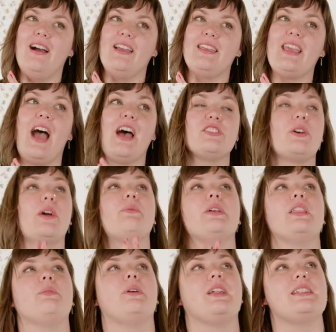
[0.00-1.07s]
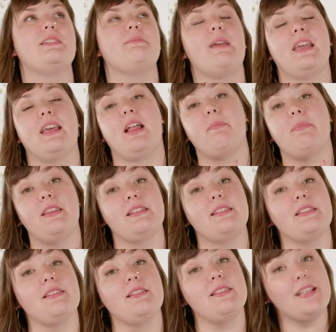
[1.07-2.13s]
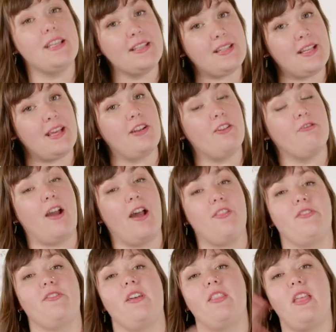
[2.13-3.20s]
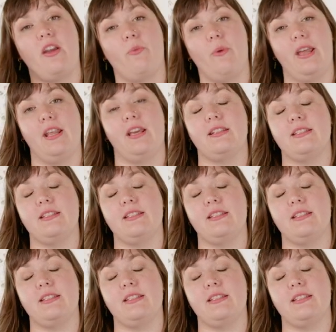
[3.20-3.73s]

yeah, so I really wanted to make it up this season rather than like waiting